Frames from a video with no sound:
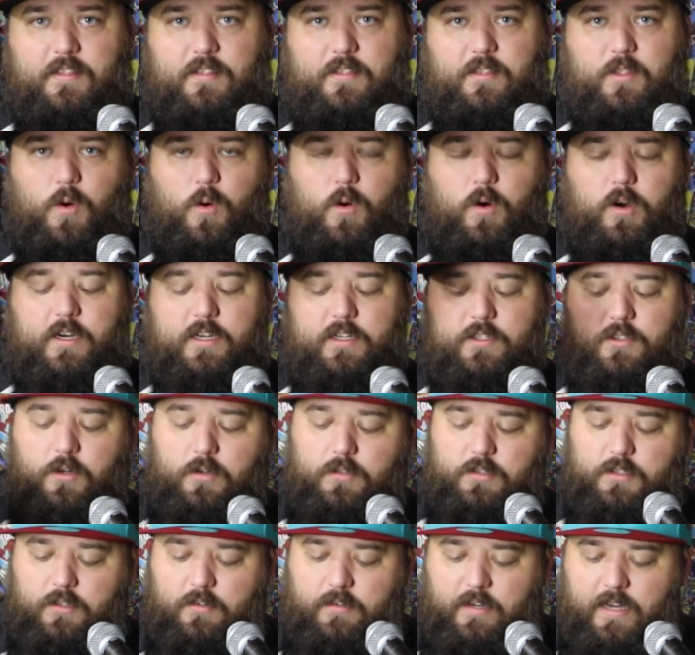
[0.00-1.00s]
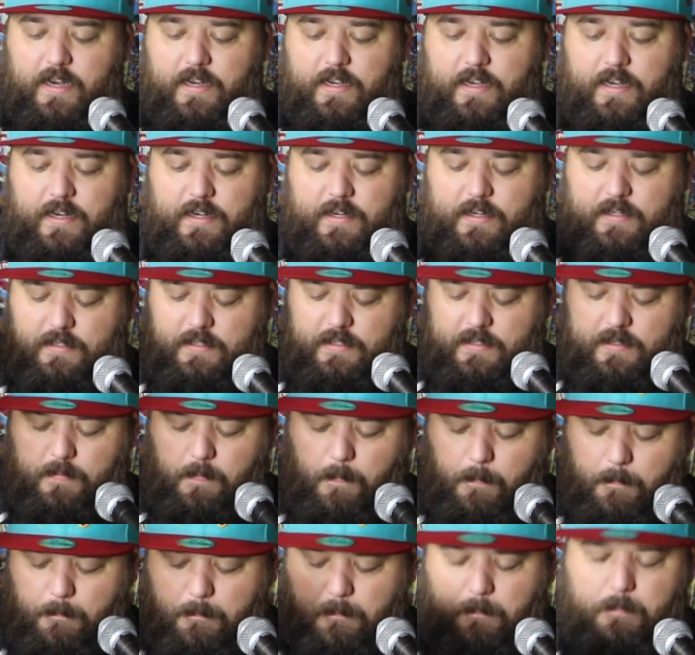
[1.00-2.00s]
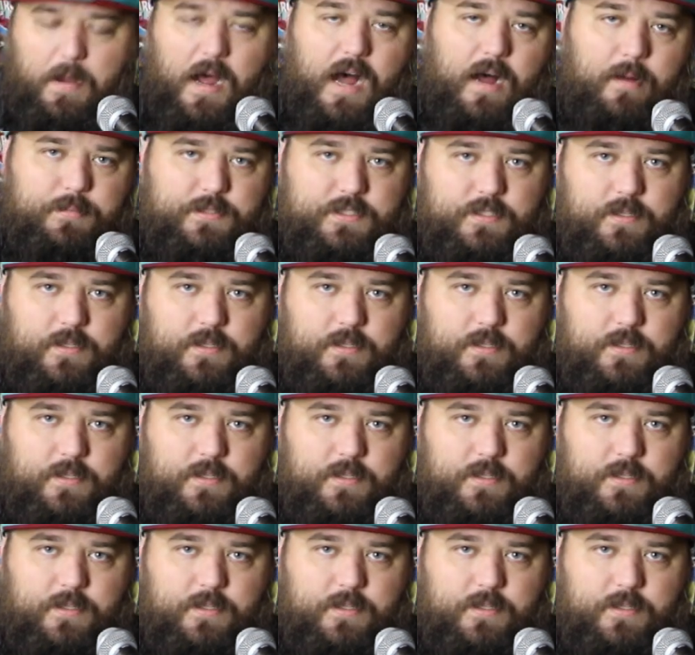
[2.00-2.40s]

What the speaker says: Thor controls the lightning, bops